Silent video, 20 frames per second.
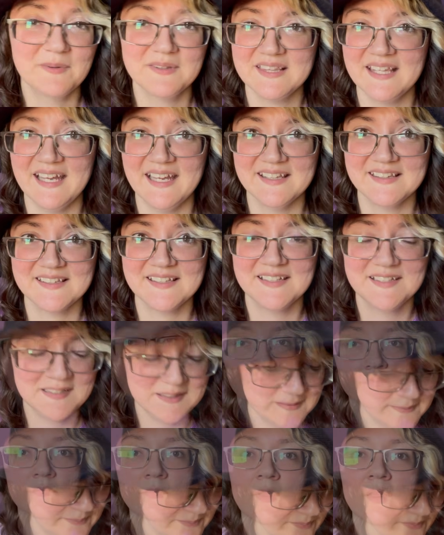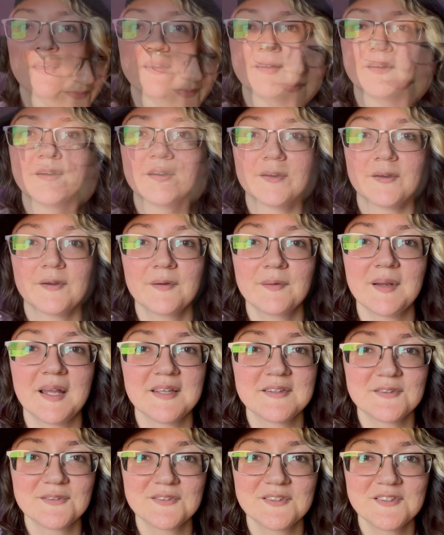that then. Okay,
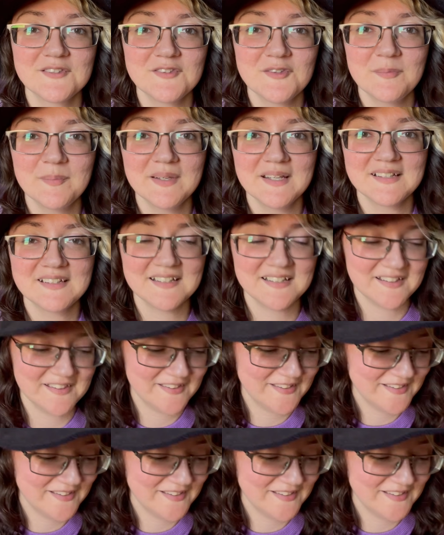so since you picked the